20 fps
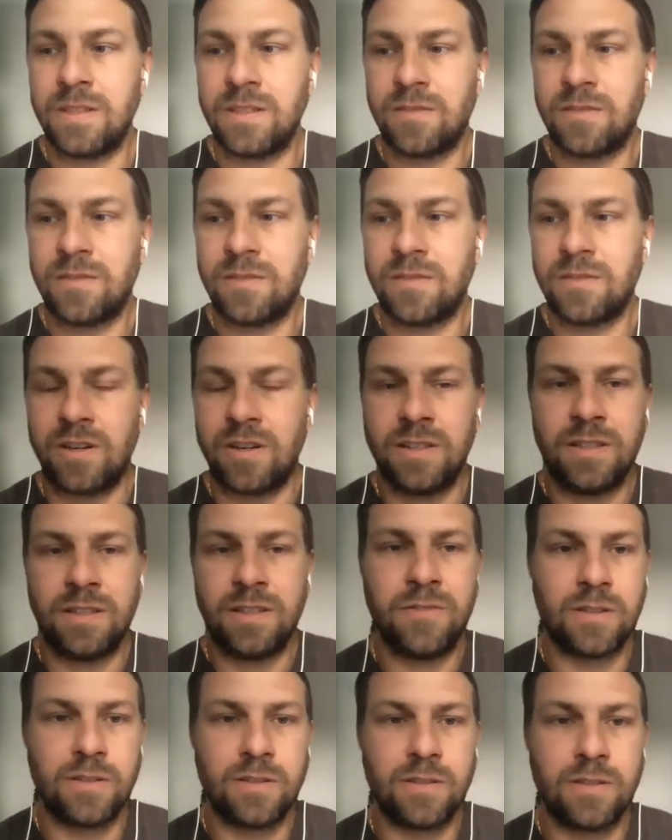very
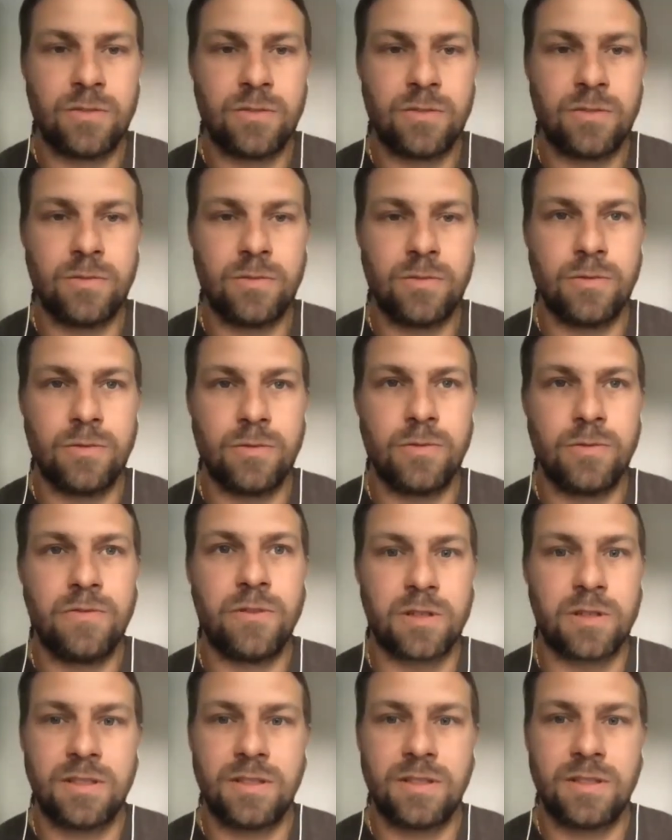difficult to
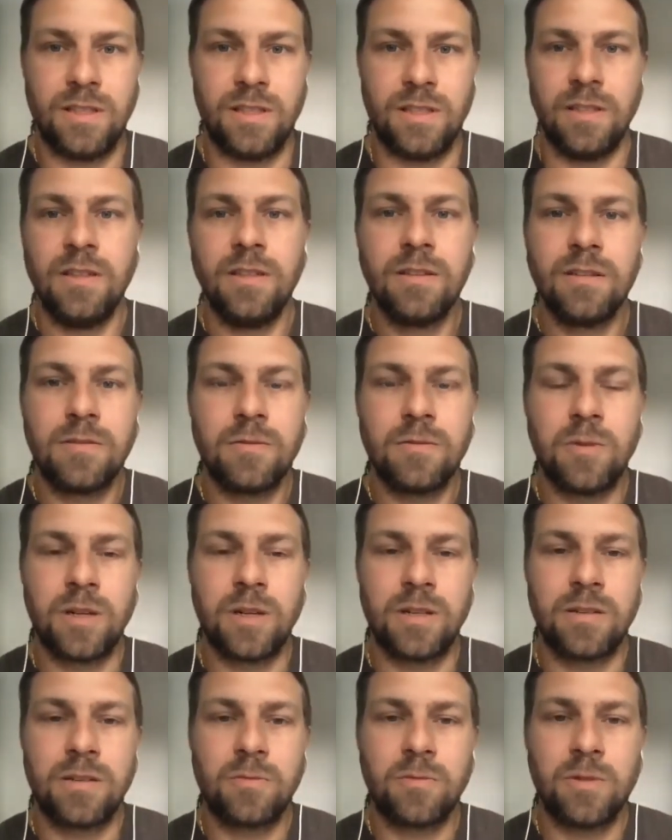foresee
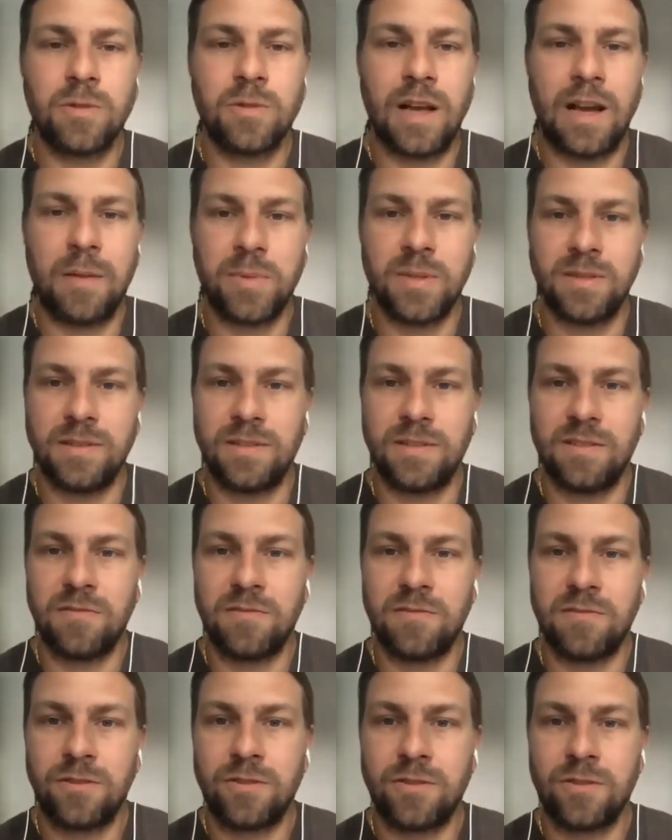what will happen in the
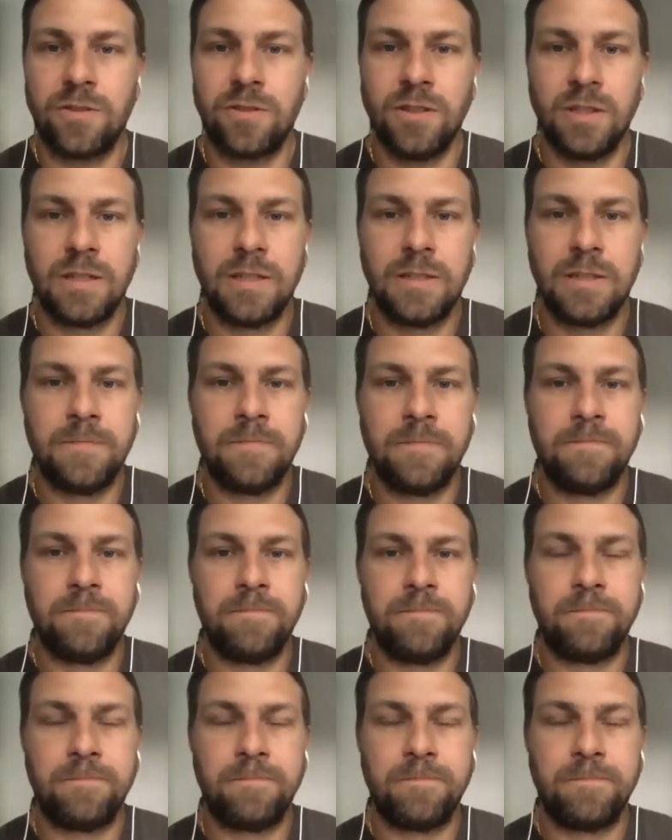future.
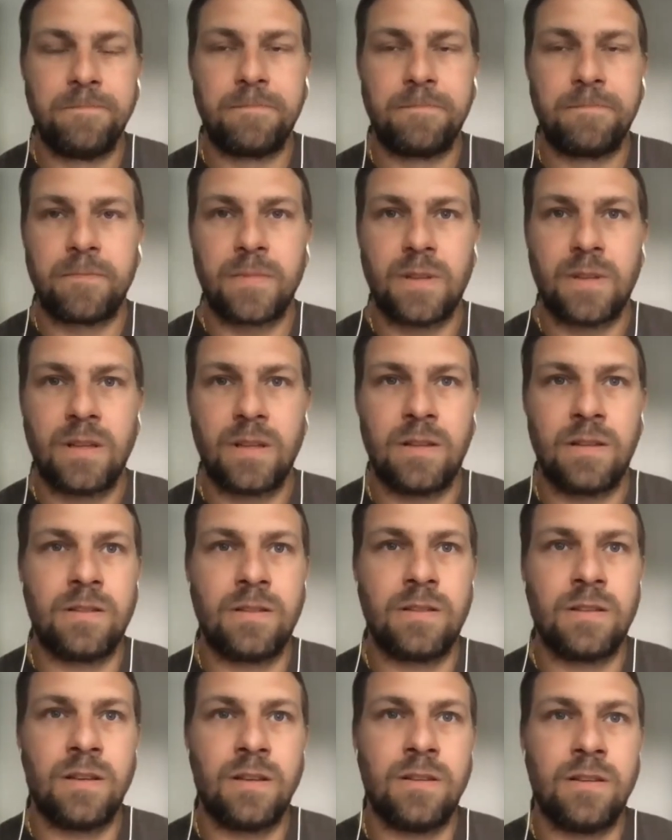And
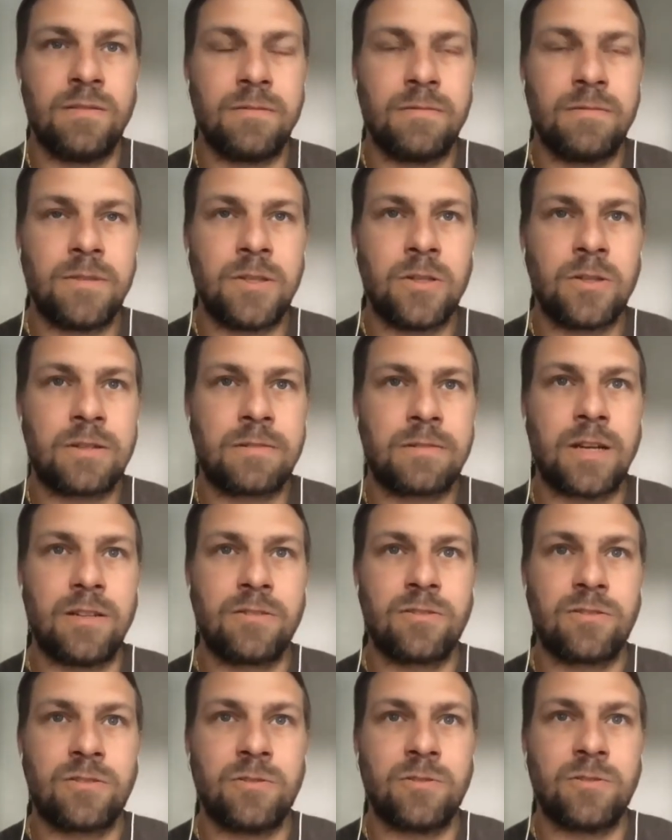you
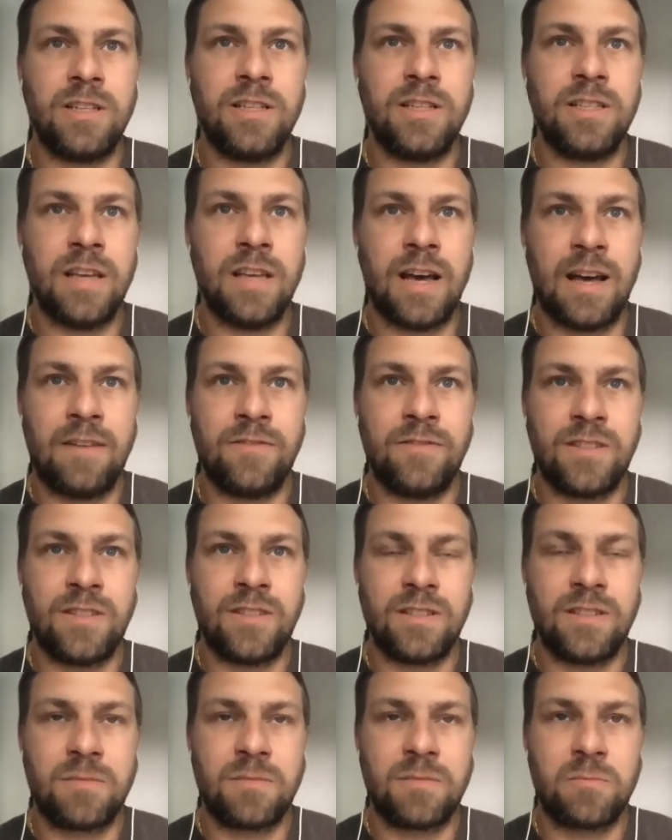can't really have
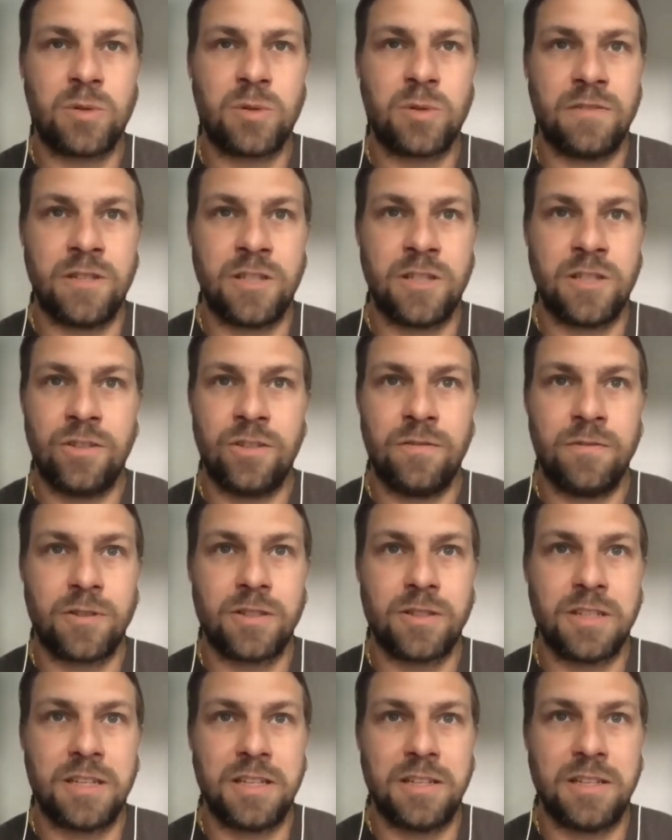this preservation
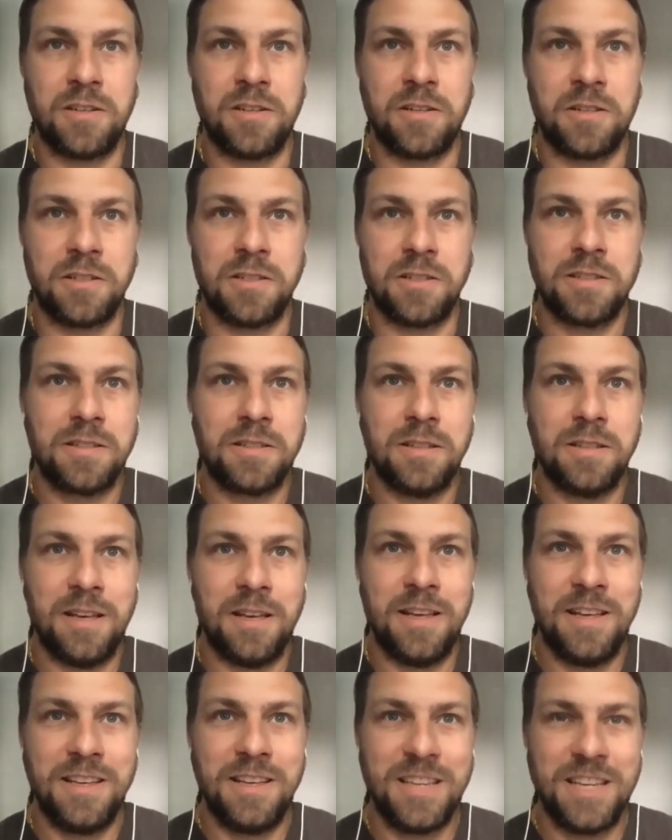for 10 years
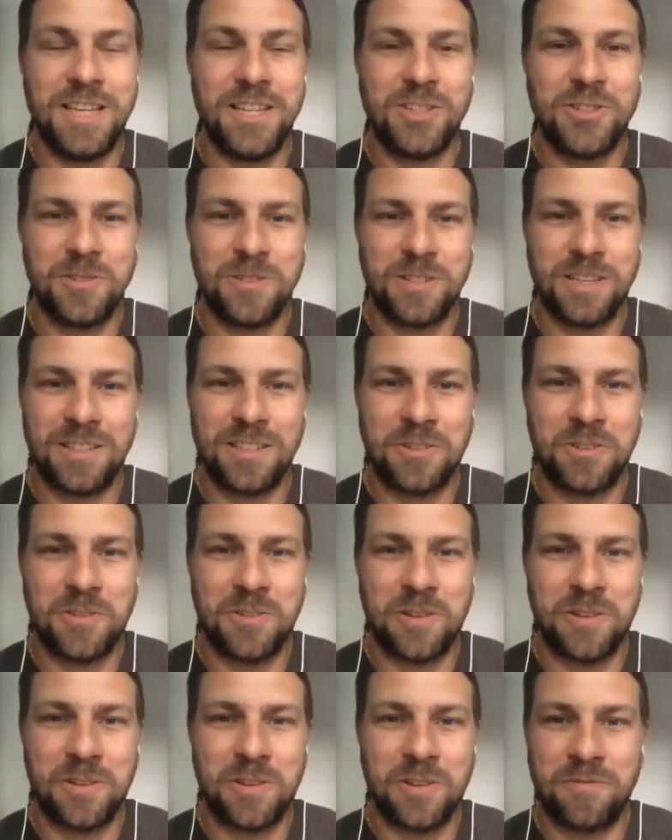issue that you
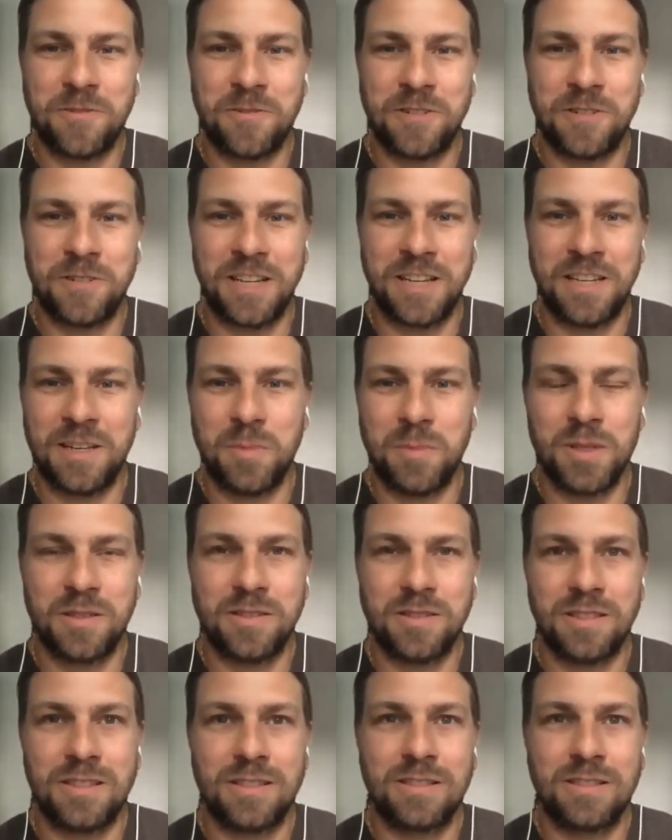have for data, because